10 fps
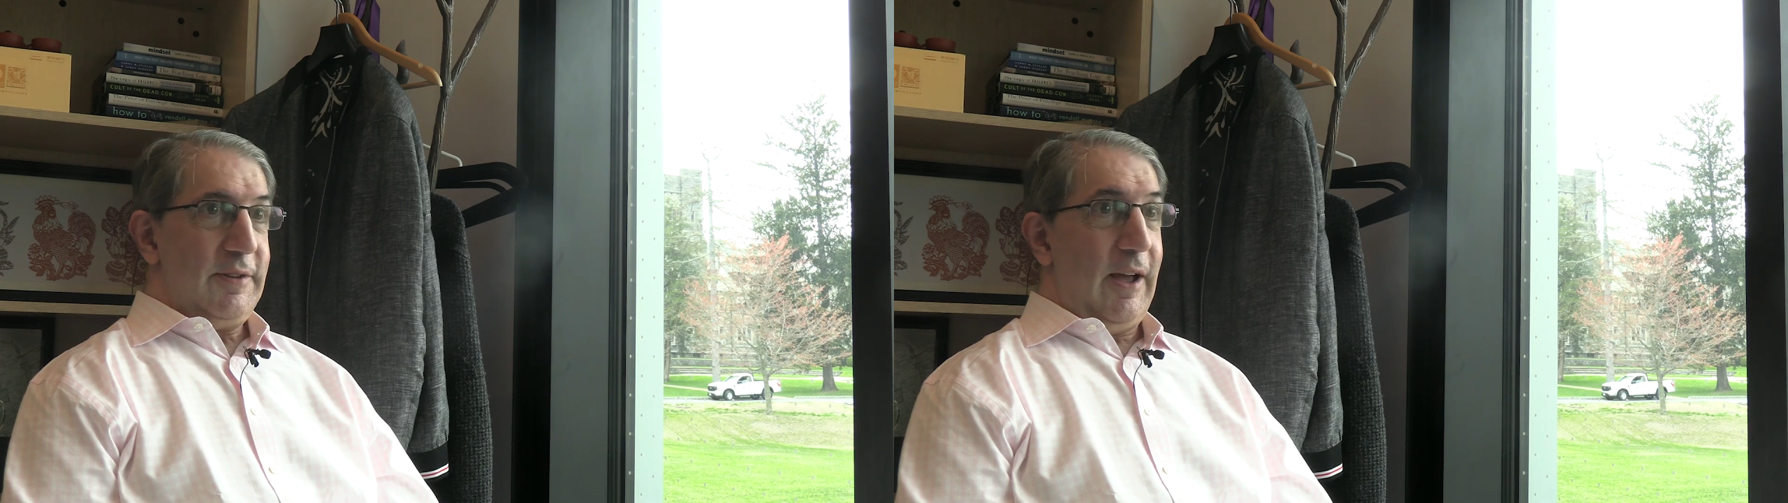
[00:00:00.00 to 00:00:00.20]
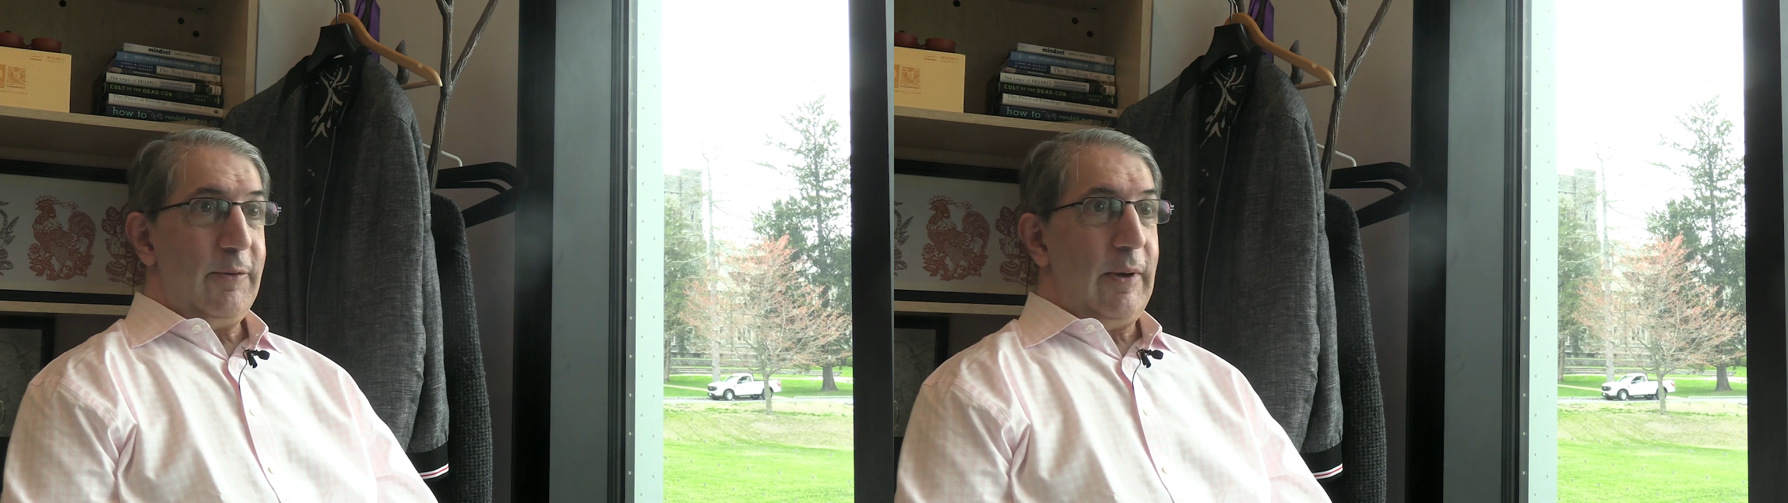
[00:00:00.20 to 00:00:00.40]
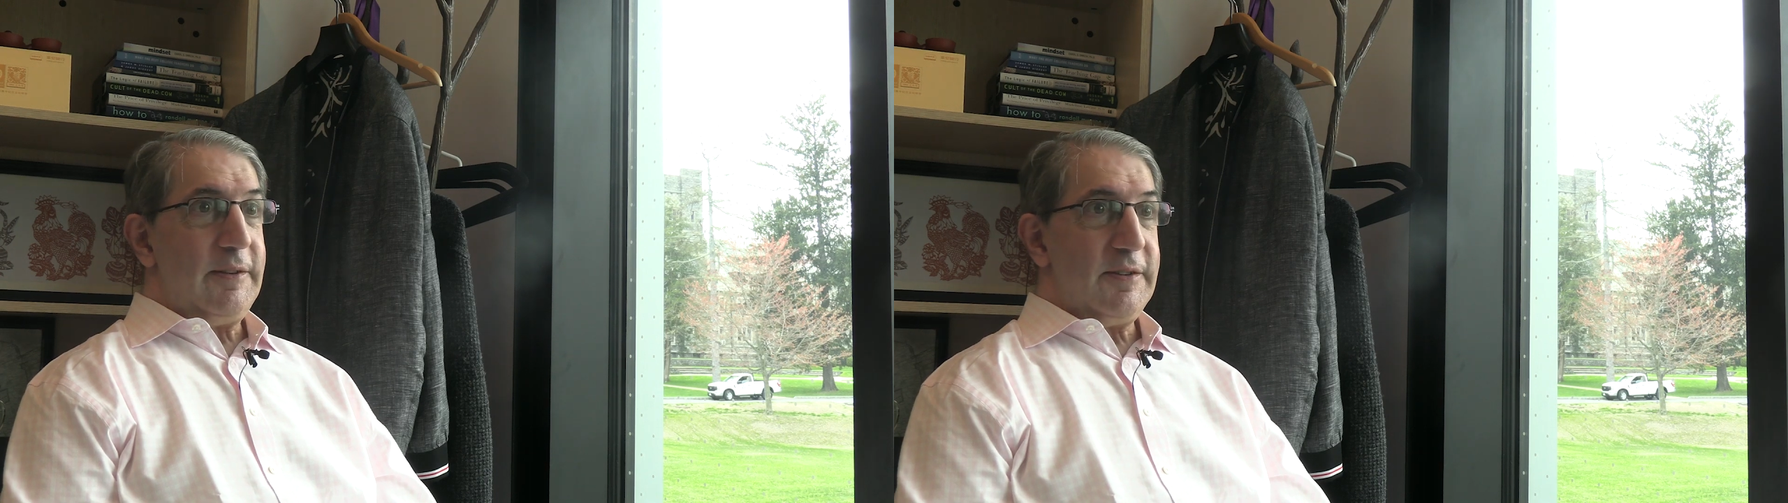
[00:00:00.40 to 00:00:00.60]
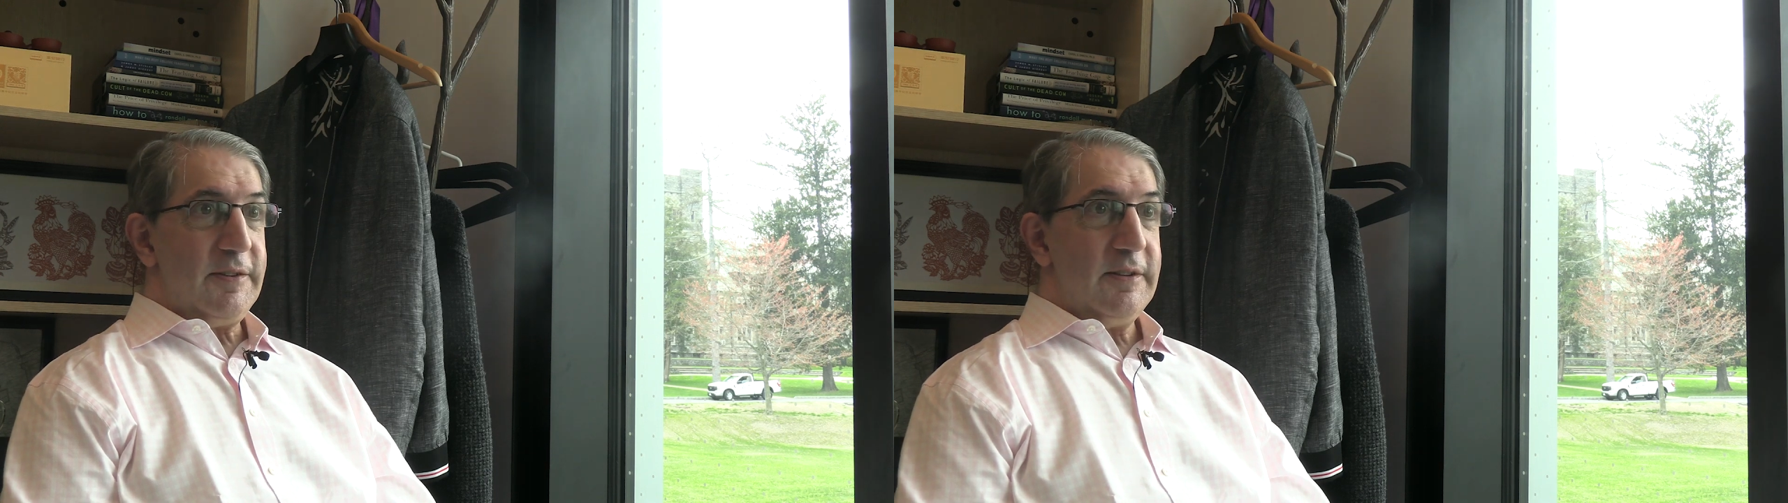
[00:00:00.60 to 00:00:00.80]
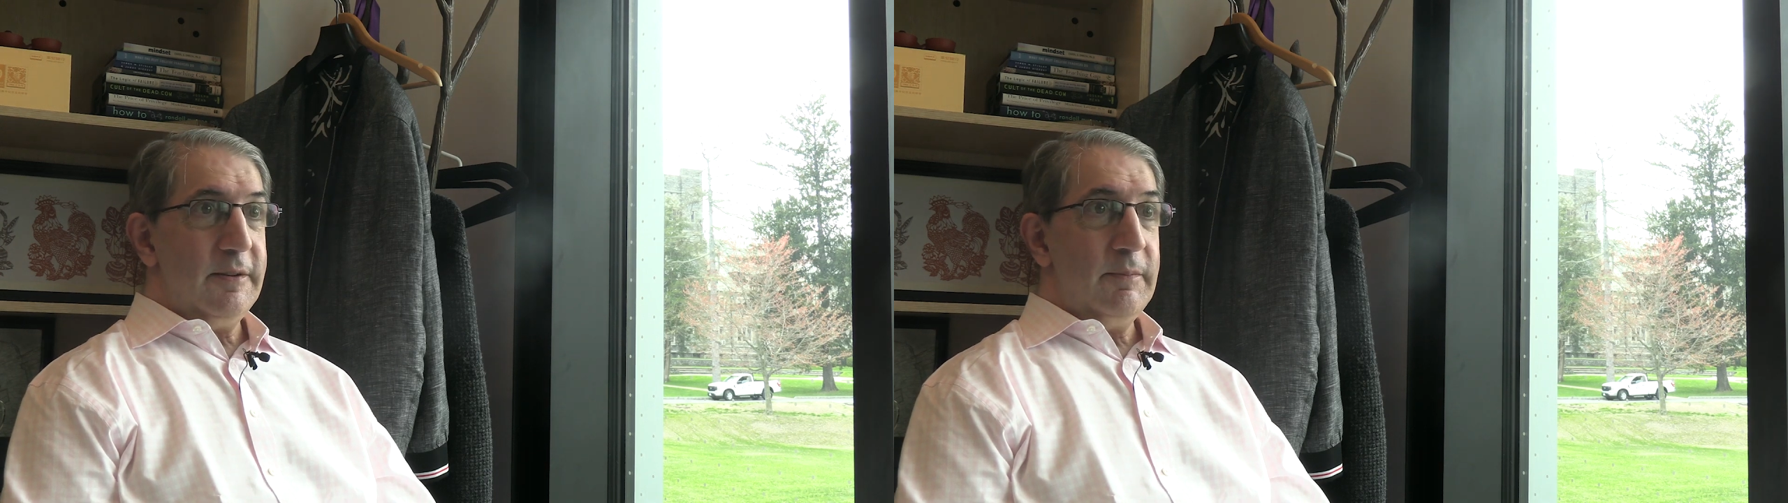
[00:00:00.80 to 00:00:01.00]
highway
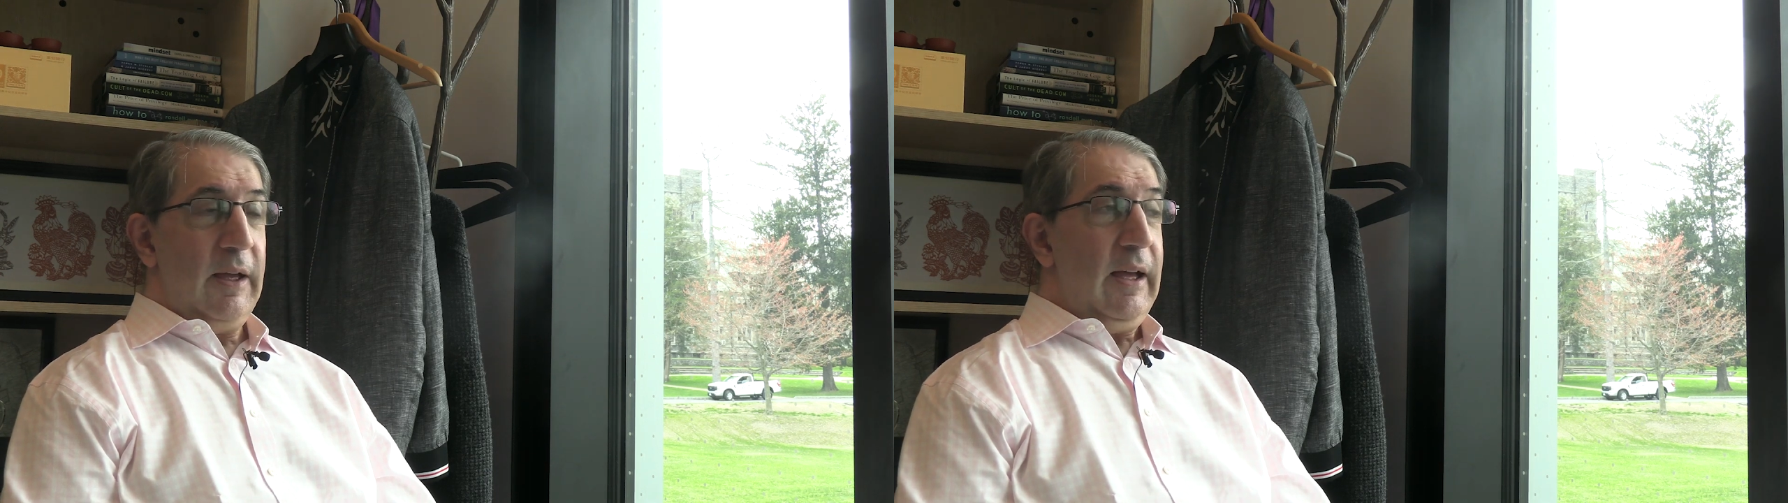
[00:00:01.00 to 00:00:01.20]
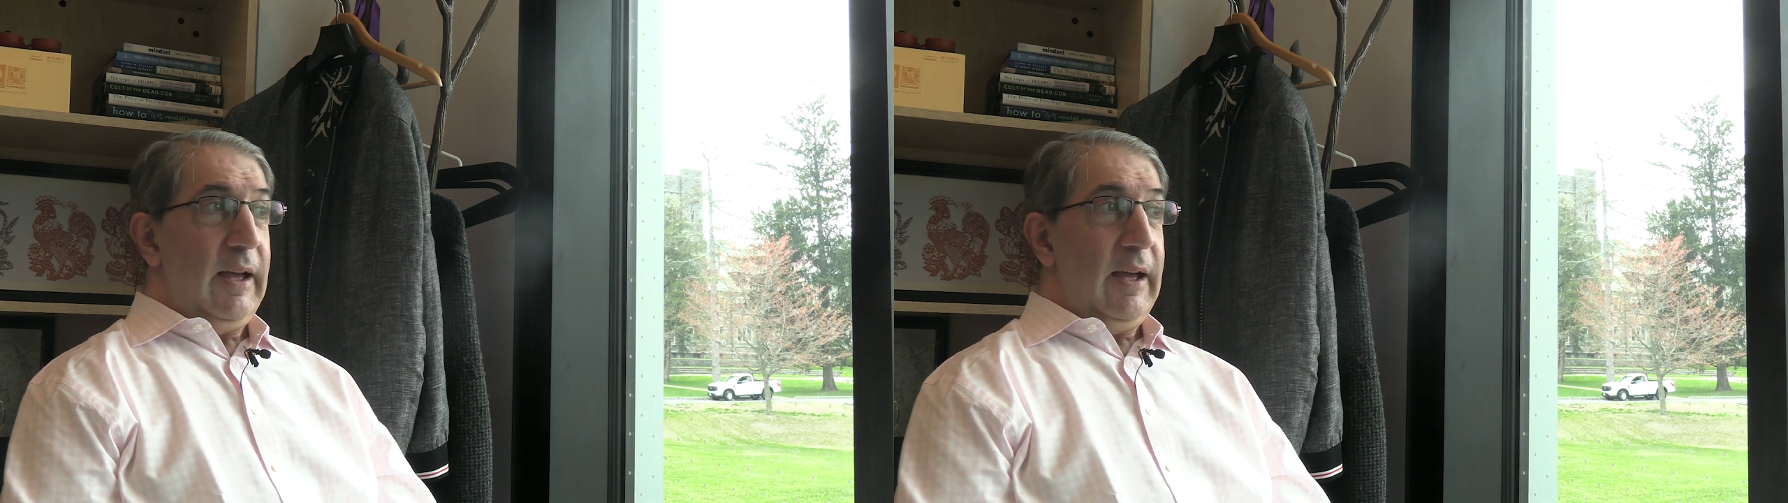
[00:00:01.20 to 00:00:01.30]
system,